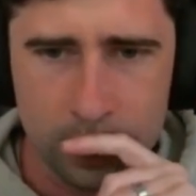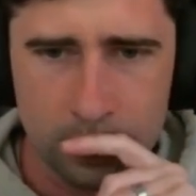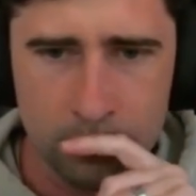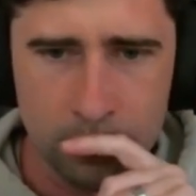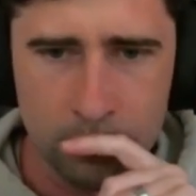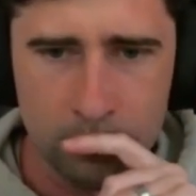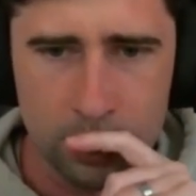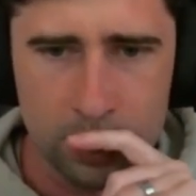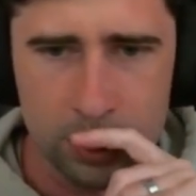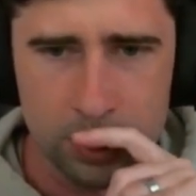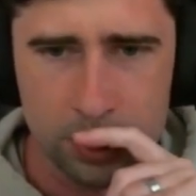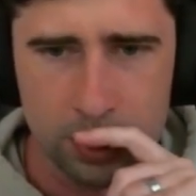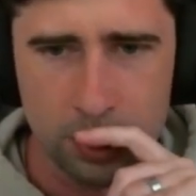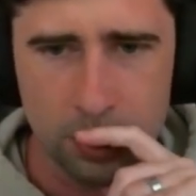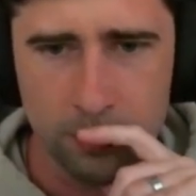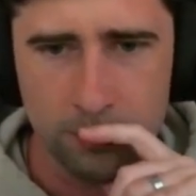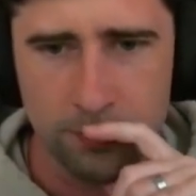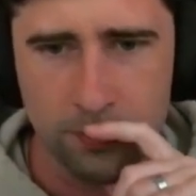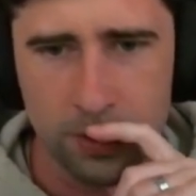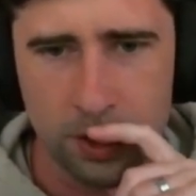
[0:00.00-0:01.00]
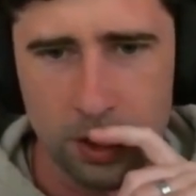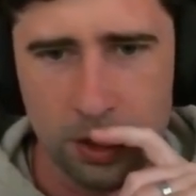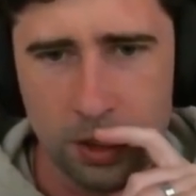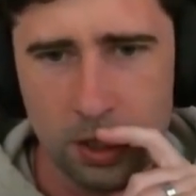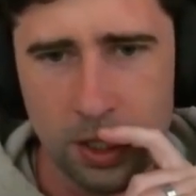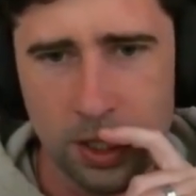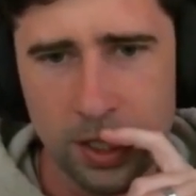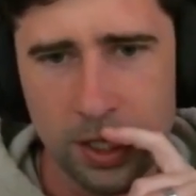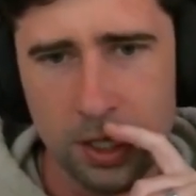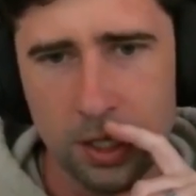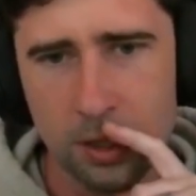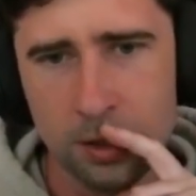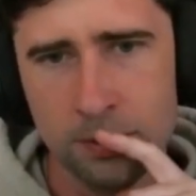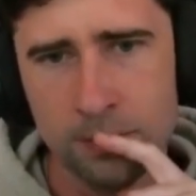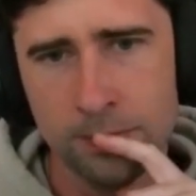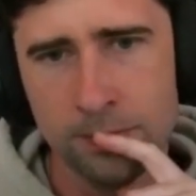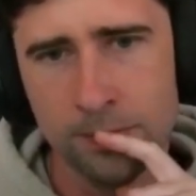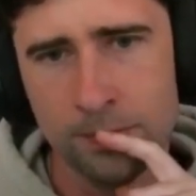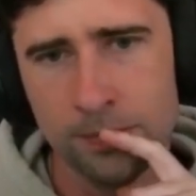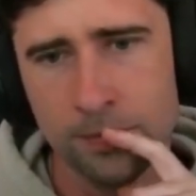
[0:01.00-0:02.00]
Maybe we just go for the higher,
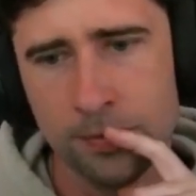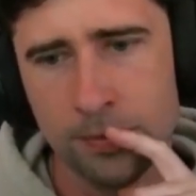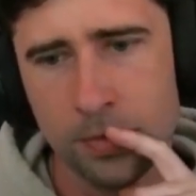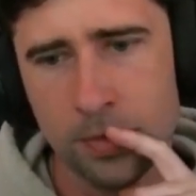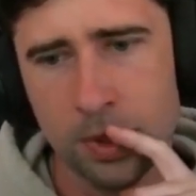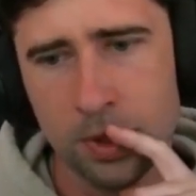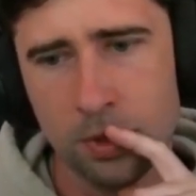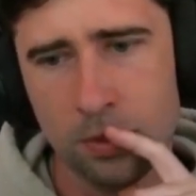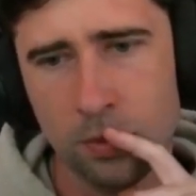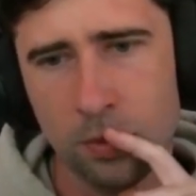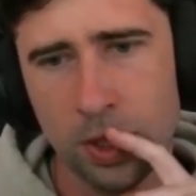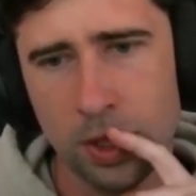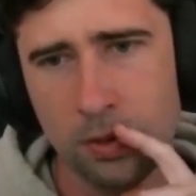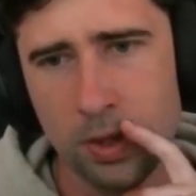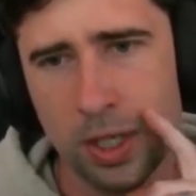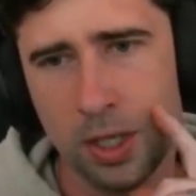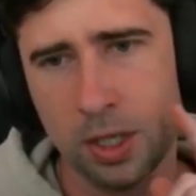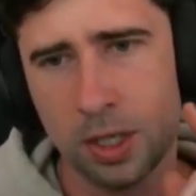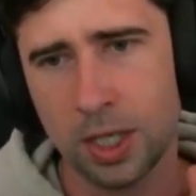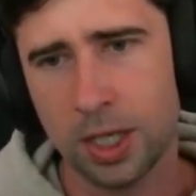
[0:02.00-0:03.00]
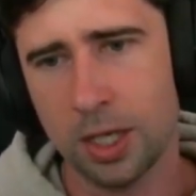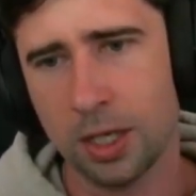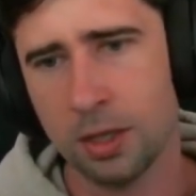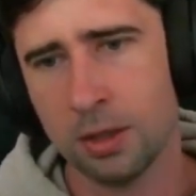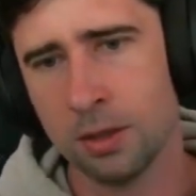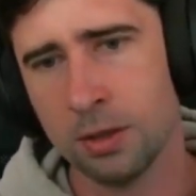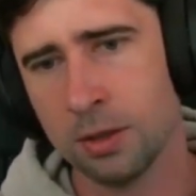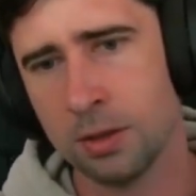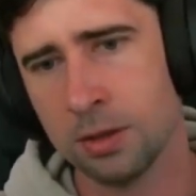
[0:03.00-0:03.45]
where we're higher.